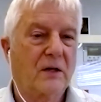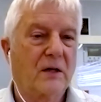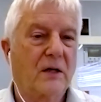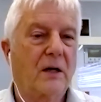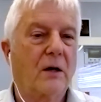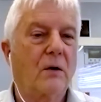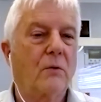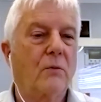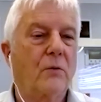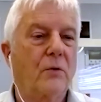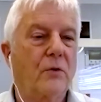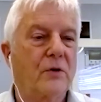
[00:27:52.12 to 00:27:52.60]

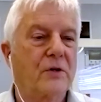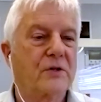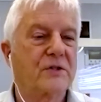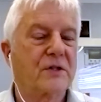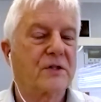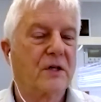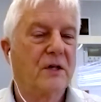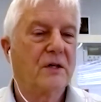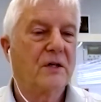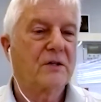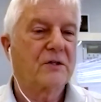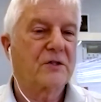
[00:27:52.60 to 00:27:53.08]
Whereas
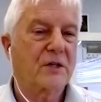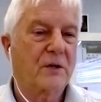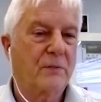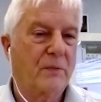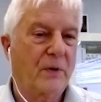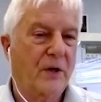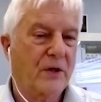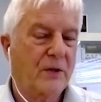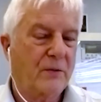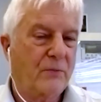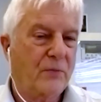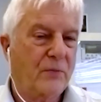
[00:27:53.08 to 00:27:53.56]
some
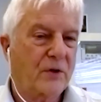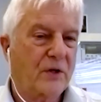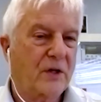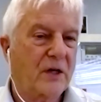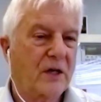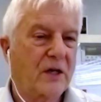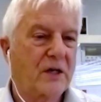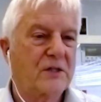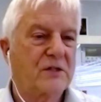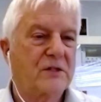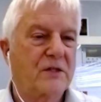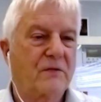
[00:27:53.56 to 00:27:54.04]
other
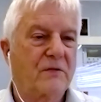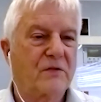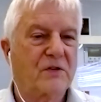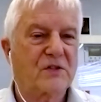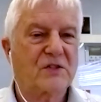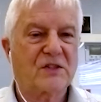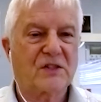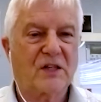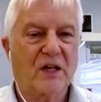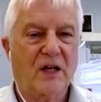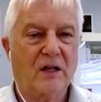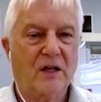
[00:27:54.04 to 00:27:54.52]
brigades have a
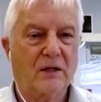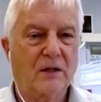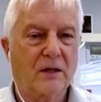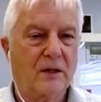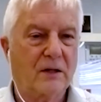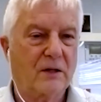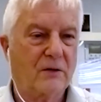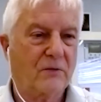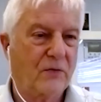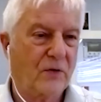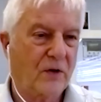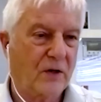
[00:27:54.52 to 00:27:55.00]
stand and
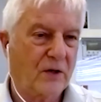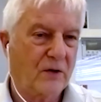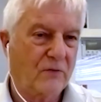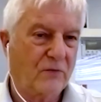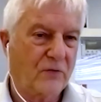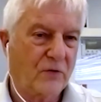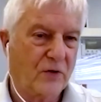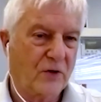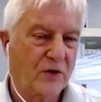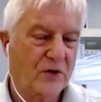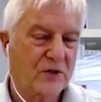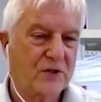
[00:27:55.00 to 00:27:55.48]
defend
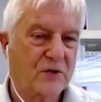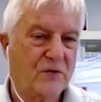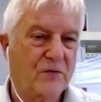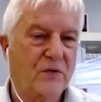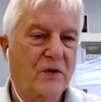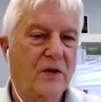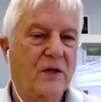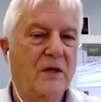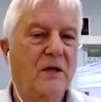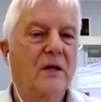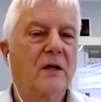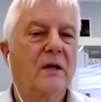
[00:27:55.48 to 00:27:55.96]

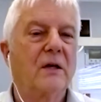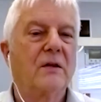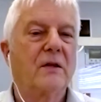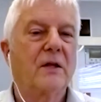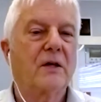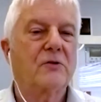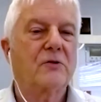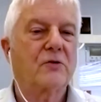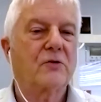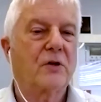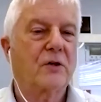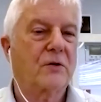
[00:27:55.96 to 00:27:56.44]
philosophy. They
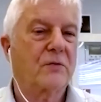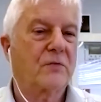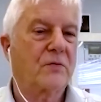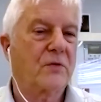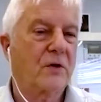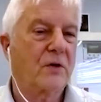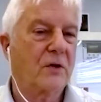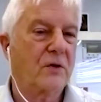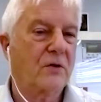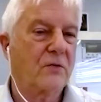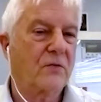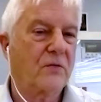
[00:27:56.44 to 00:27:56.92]
try to
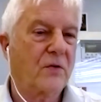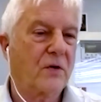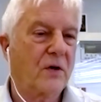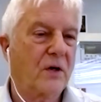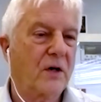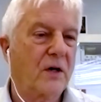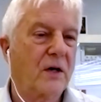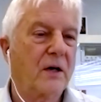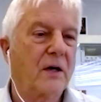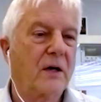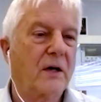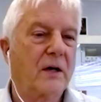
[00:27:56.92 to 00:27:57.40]
fight the
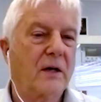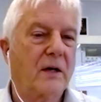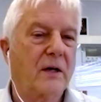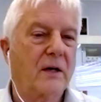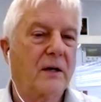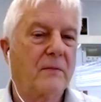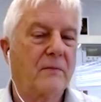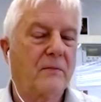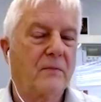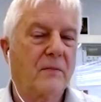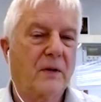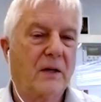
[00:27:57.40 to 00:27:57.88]
fire,
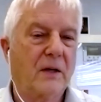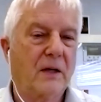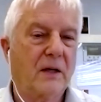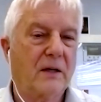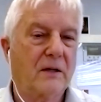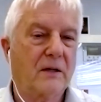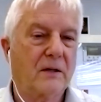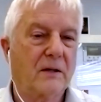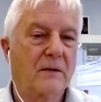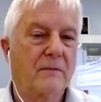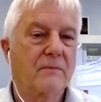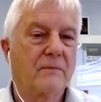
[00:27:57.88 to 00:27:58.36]

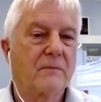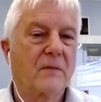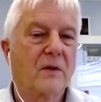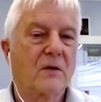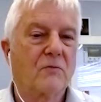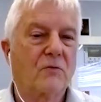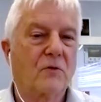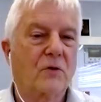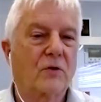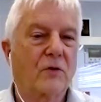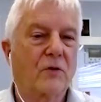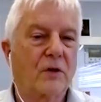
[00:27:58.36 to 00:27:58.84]
and
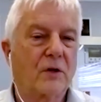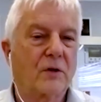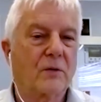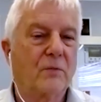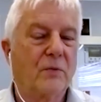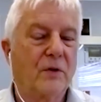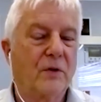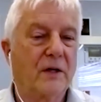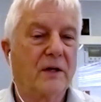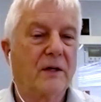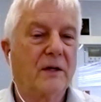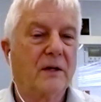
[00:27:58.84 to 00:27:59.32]

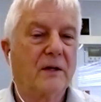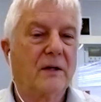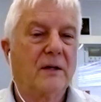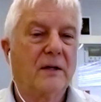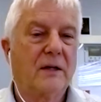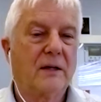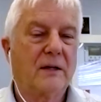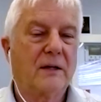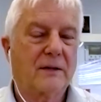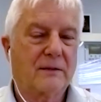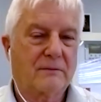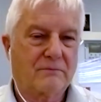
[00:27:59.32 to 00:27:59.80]
regrettably,
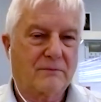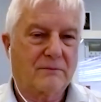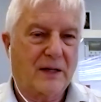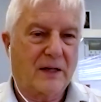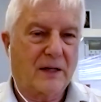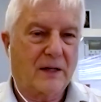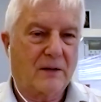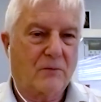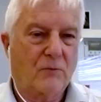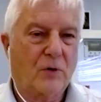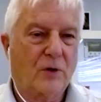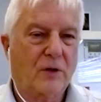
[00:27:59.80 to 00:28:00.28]
and
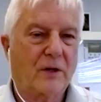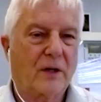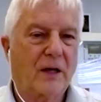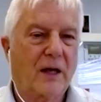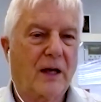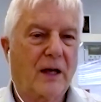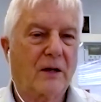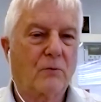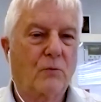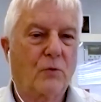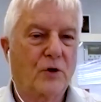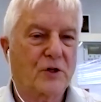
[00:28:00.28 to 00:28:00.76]

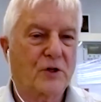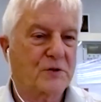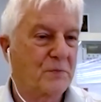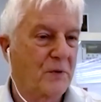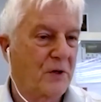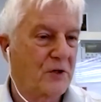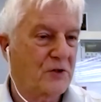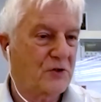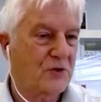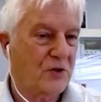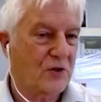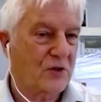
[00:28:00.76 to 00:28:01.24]
it works
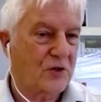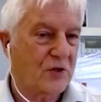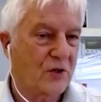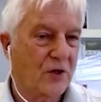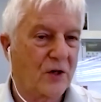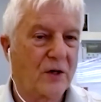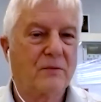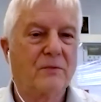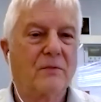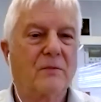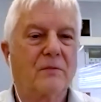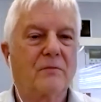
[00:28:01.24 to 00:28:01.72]
most of the
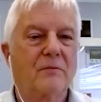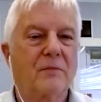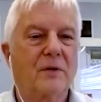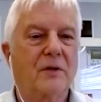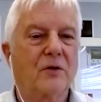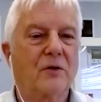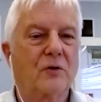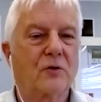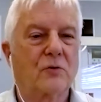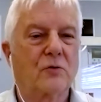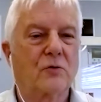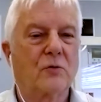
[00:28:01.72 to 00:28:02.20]
time, but
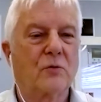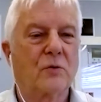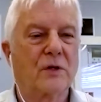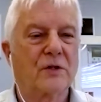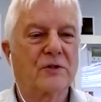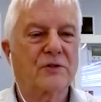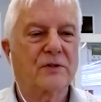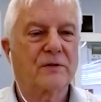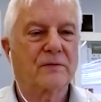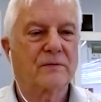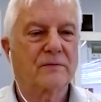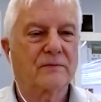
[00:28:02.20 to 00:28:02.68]
not
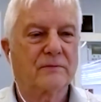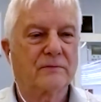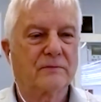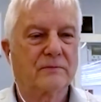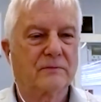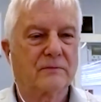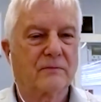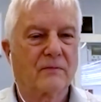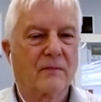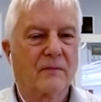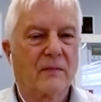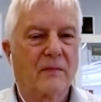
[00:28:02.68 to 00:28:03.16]
always.
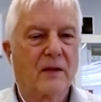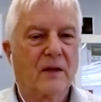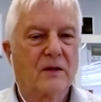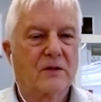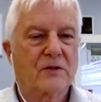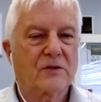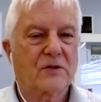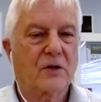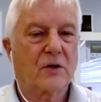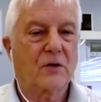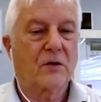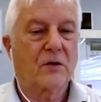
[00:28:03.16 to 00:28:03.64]
So